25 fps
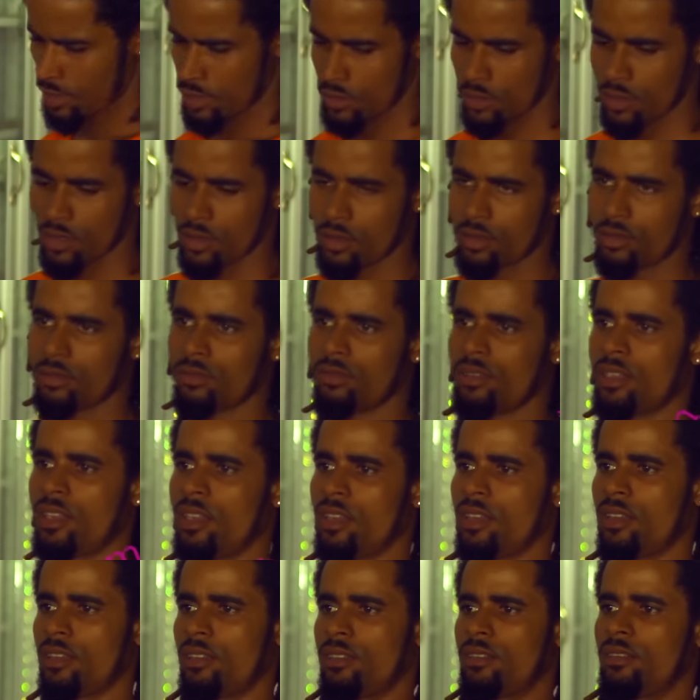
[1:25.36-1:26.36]
Uh,
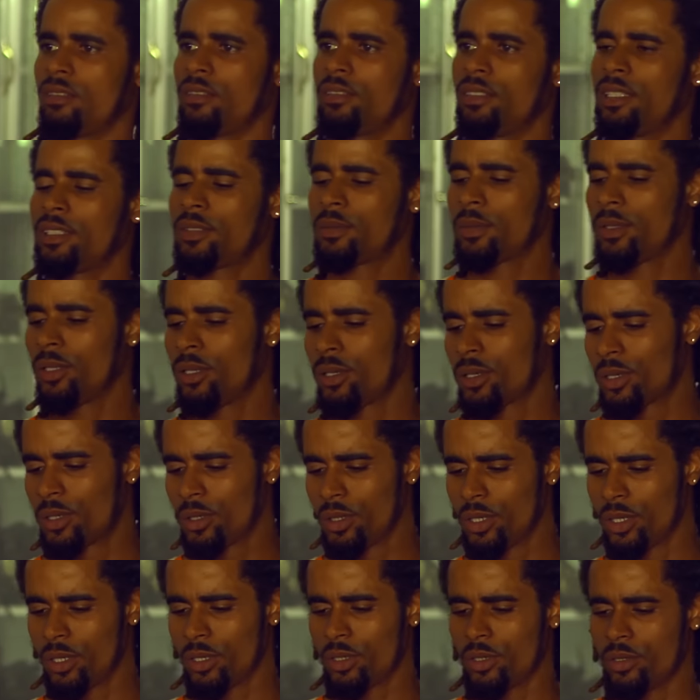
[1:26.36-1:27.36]
yeah, this will look
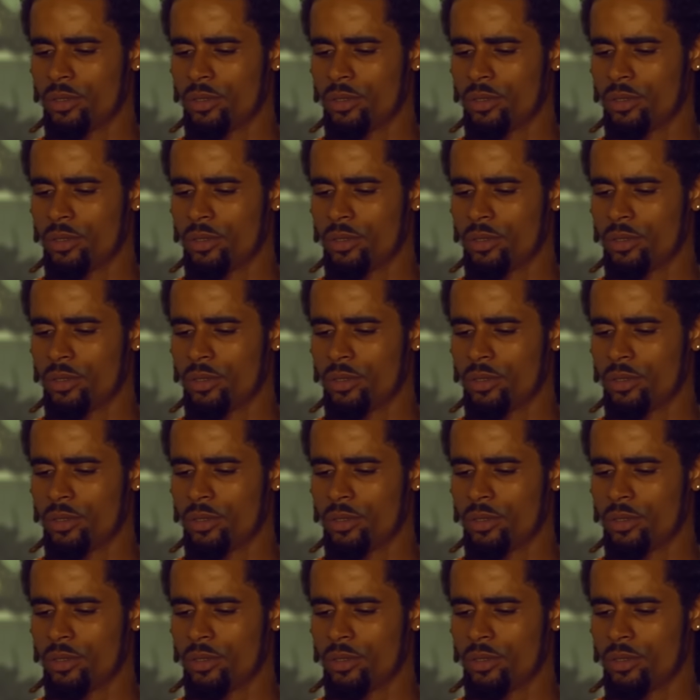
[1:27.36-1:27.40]
good on